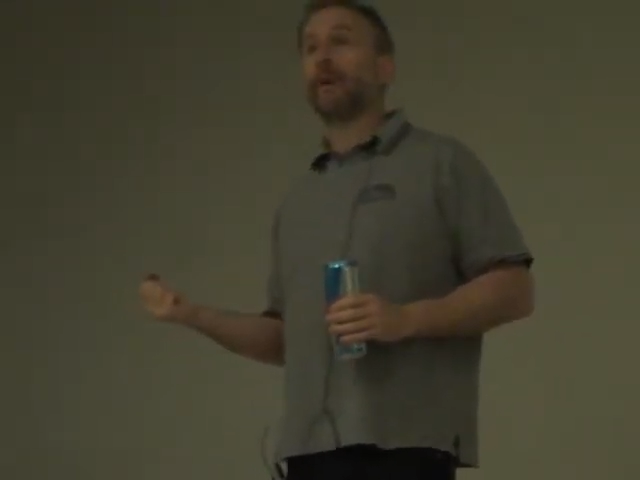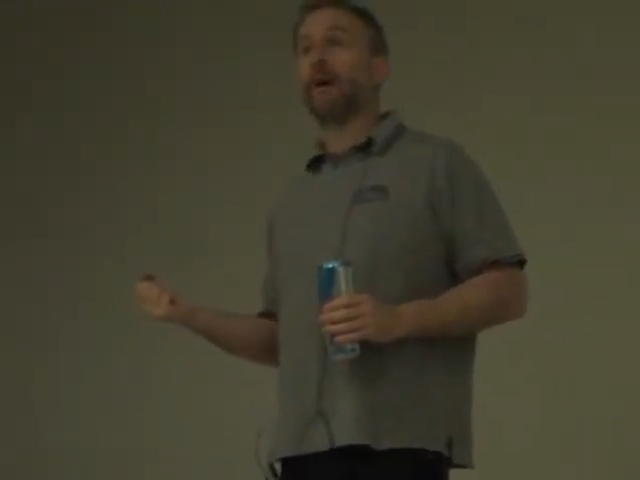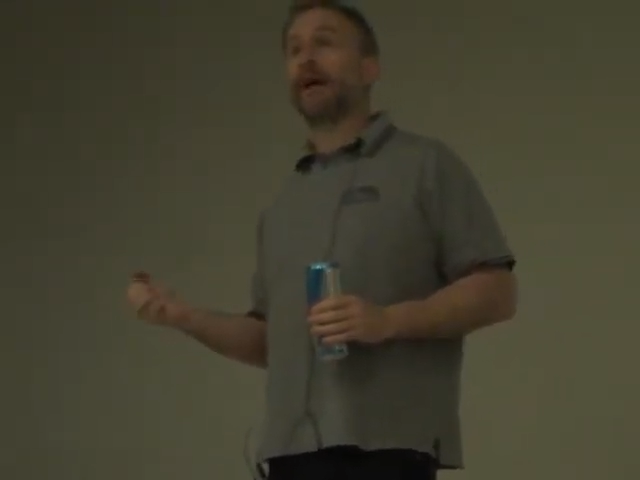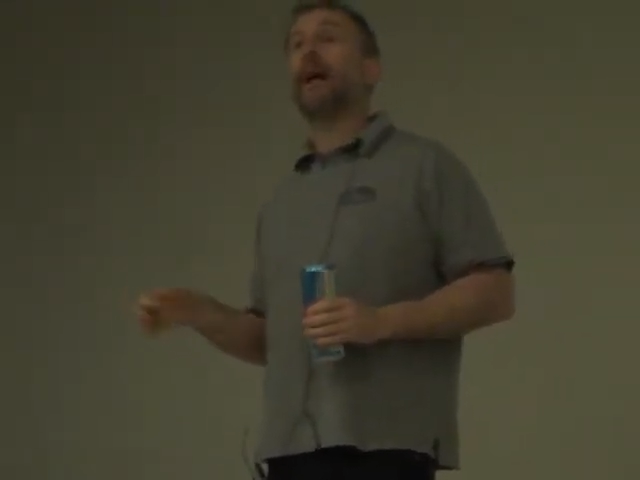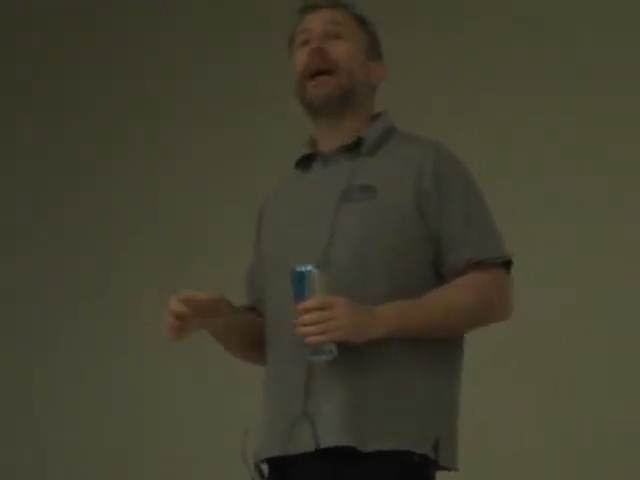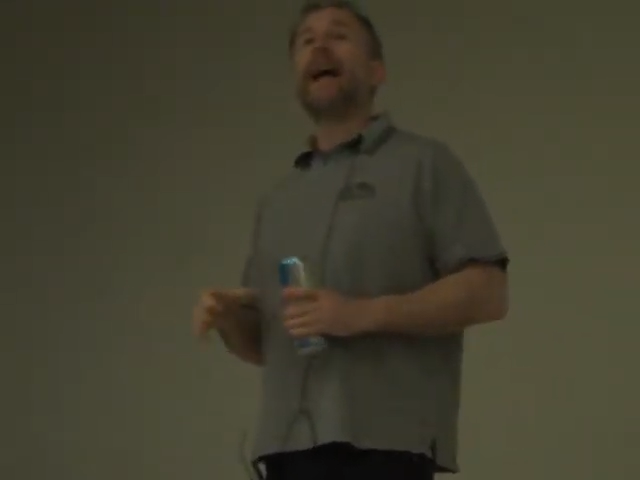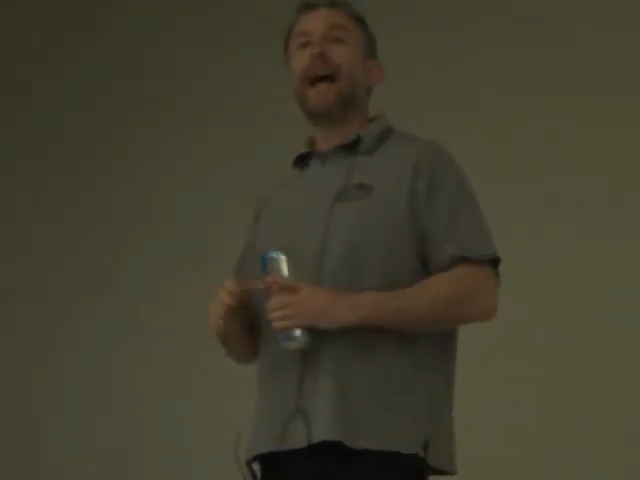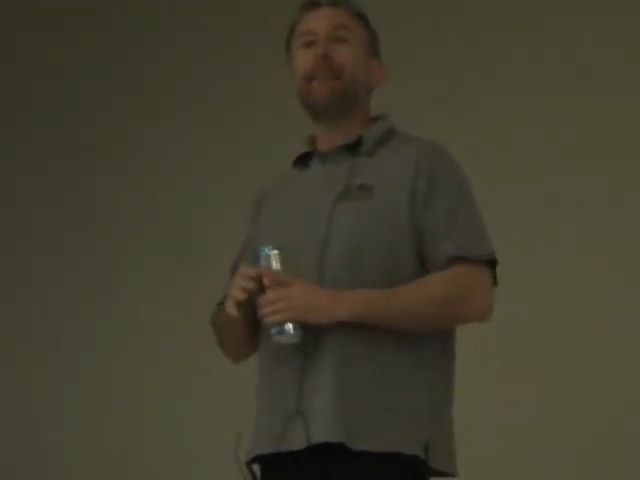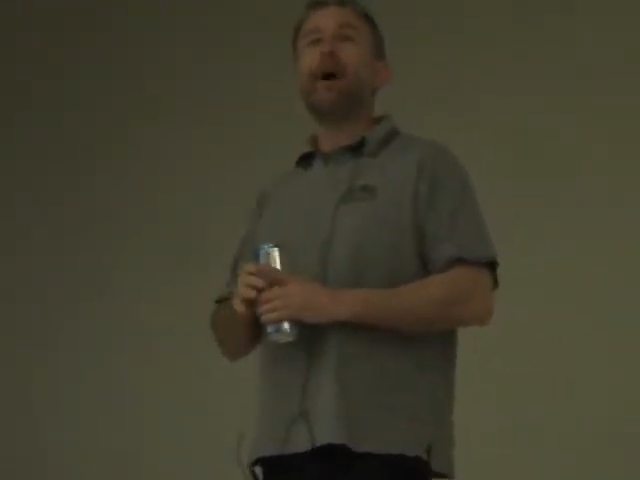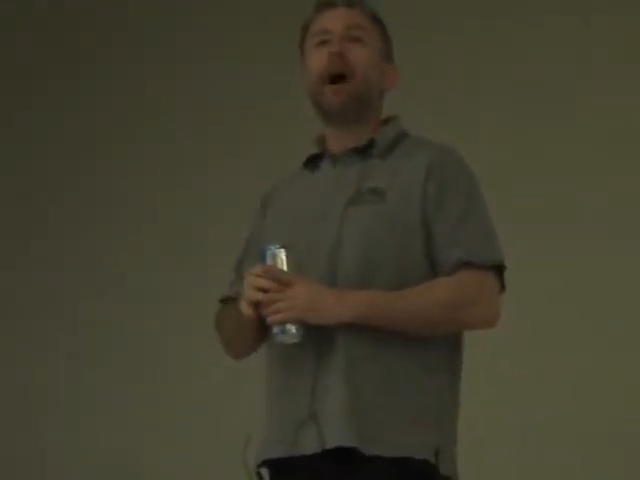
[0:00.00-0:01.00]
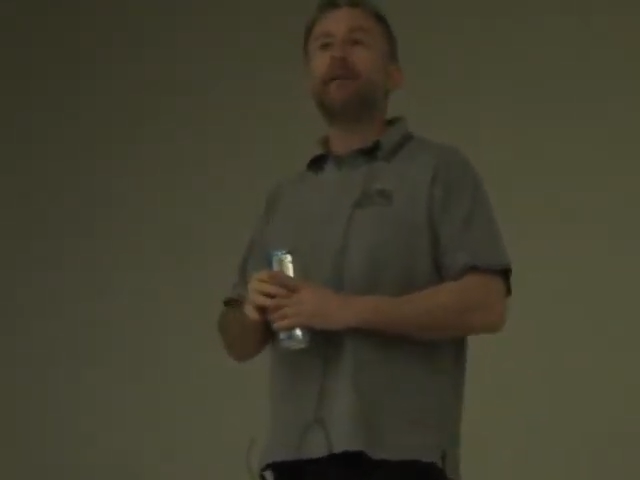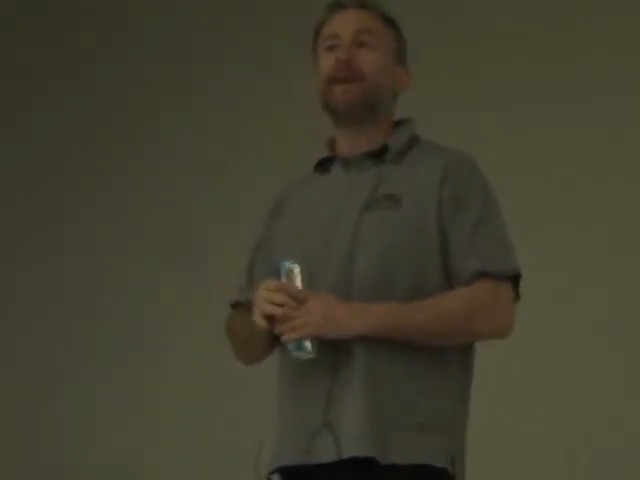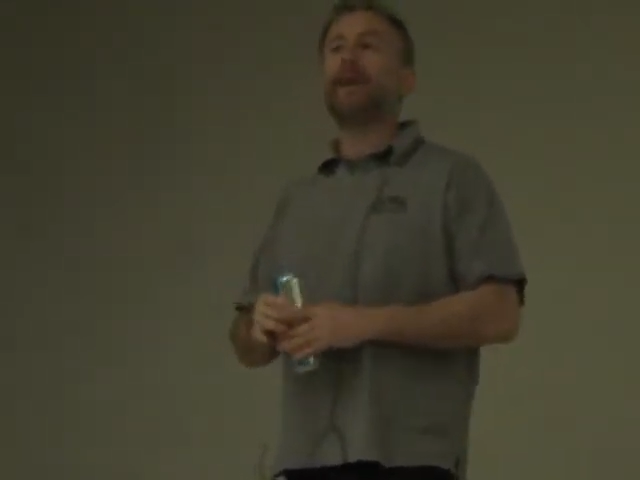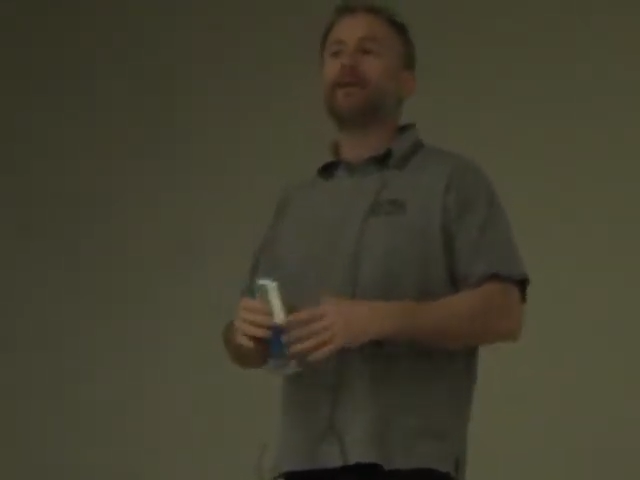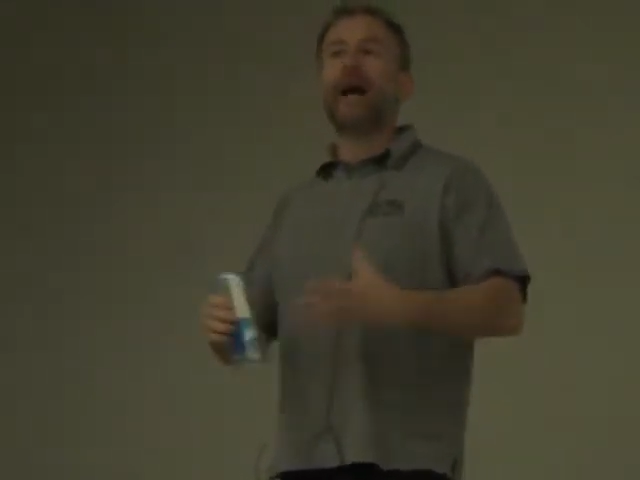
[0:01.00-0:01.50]
Okay? And part
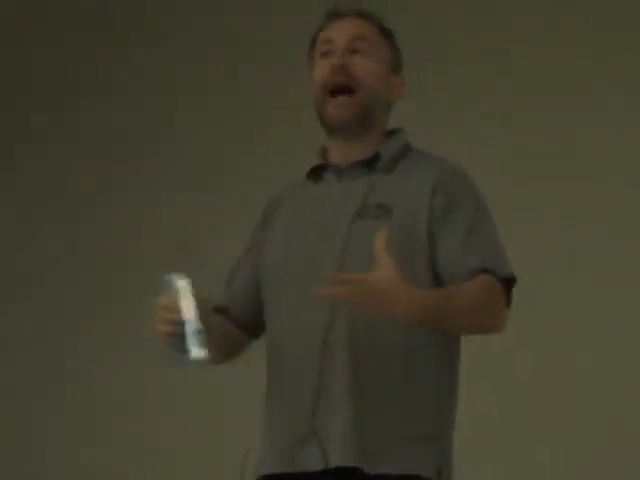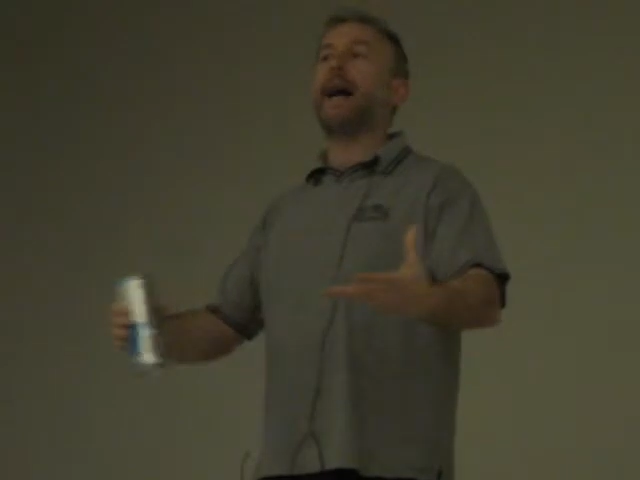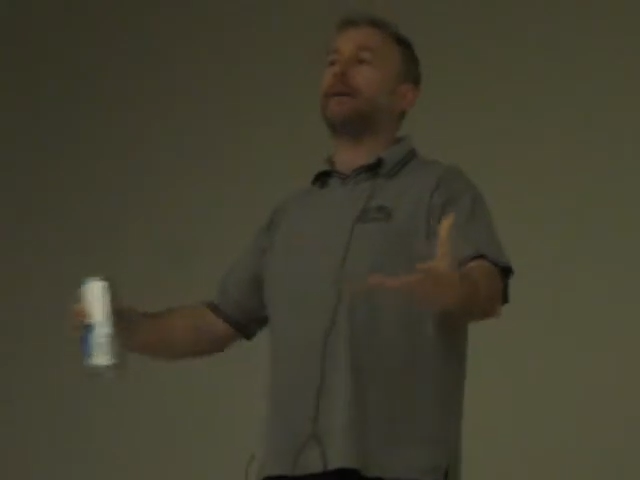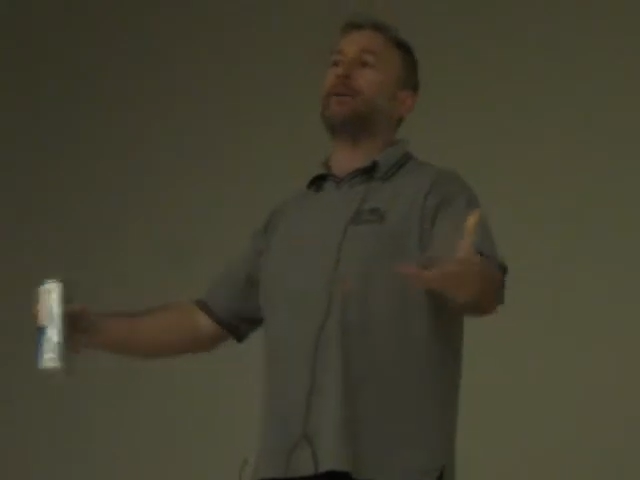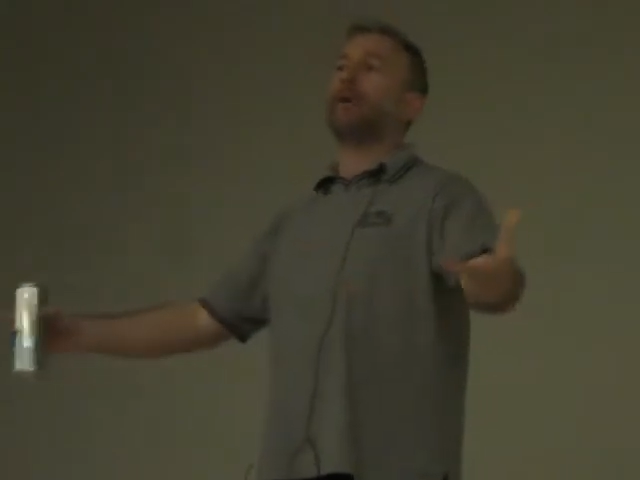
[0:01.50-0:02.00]
of it is cotton